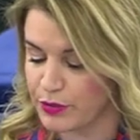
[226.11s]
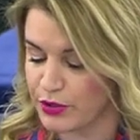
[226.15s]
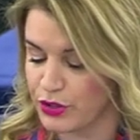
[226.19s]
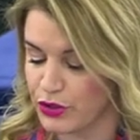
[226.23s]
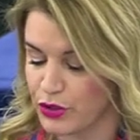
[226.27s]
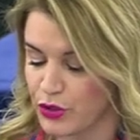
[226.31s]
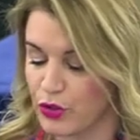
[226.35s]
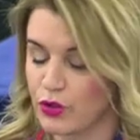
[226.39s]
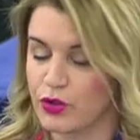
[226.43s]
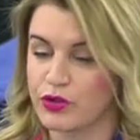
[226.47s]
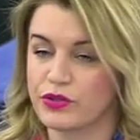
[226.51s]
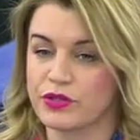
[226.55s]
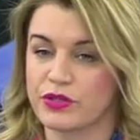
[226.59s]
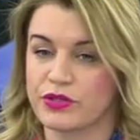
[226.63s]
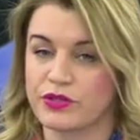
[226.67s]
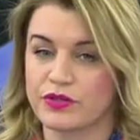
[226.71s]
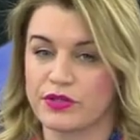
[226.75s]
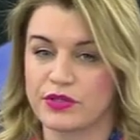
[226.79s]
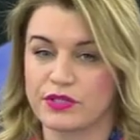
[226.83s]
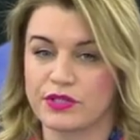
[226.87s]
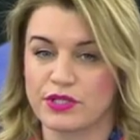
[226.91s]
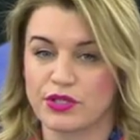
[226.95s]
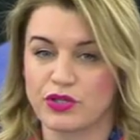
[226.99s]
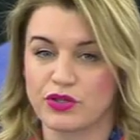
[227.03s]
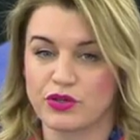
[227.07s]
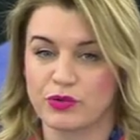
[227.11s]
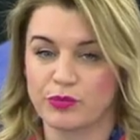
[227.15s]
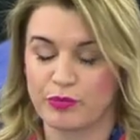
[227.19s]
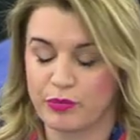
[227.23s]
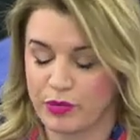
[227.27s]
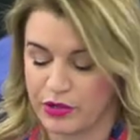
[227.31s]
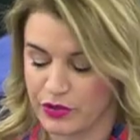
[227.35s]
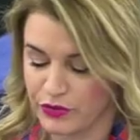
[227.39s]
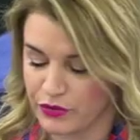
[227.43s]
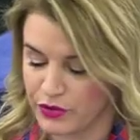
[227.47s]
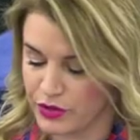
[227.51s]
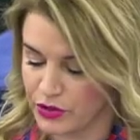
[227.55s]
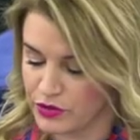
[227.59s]
beyond the transition
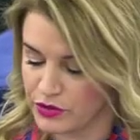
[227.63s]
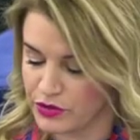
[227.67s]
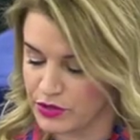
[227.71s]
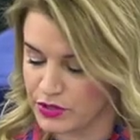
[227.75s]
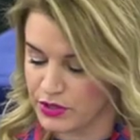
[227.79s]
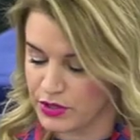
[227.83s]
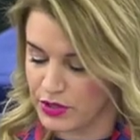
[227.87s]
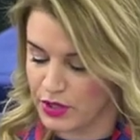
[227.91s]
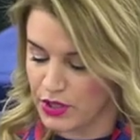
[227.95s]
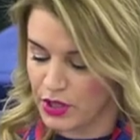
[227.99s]
period,